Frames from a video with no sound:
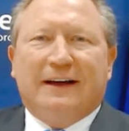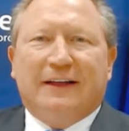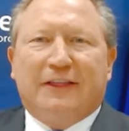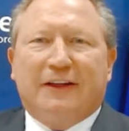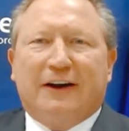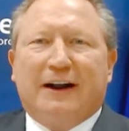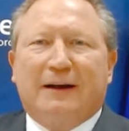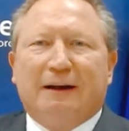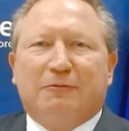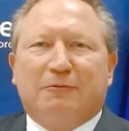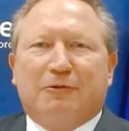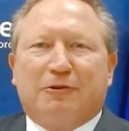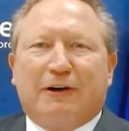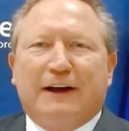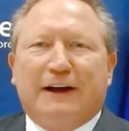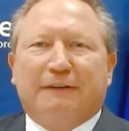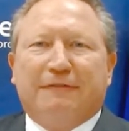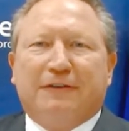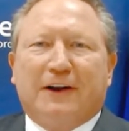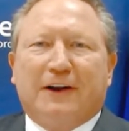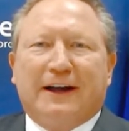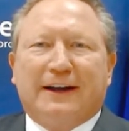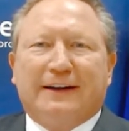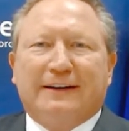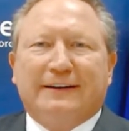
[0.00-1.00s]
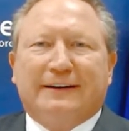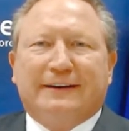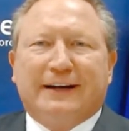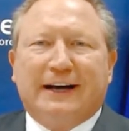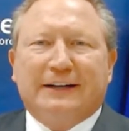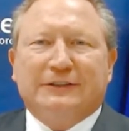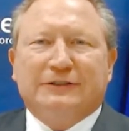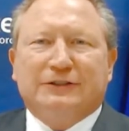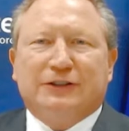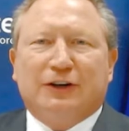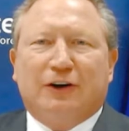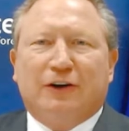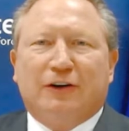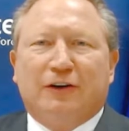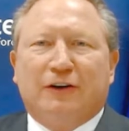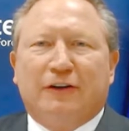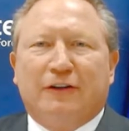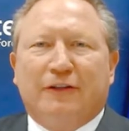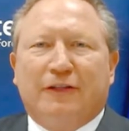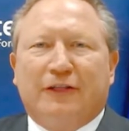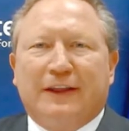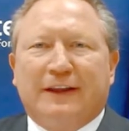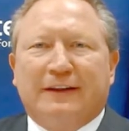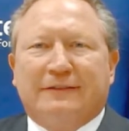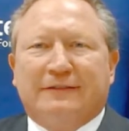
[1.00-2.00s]
that I'm grateful I can touch on
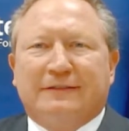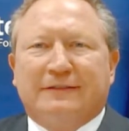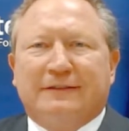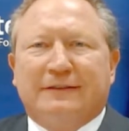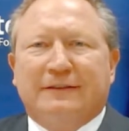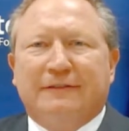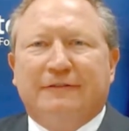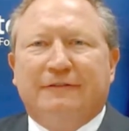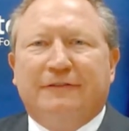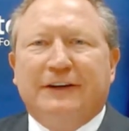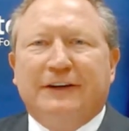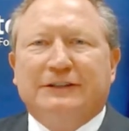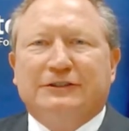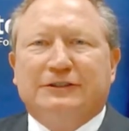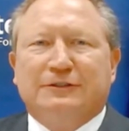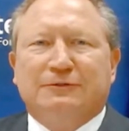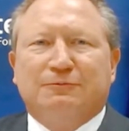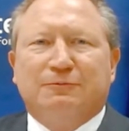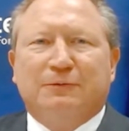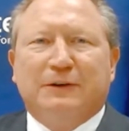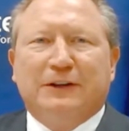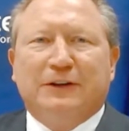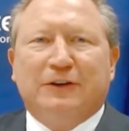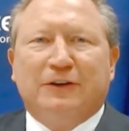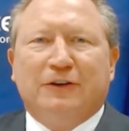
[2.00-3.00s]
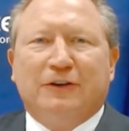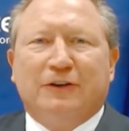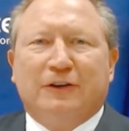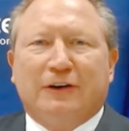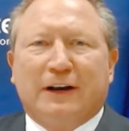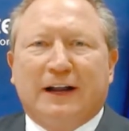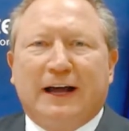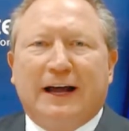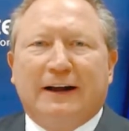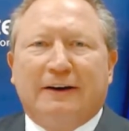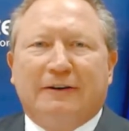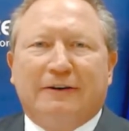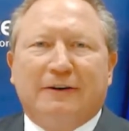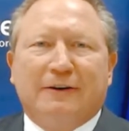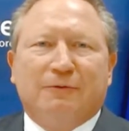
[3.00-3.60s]
this vision with you later.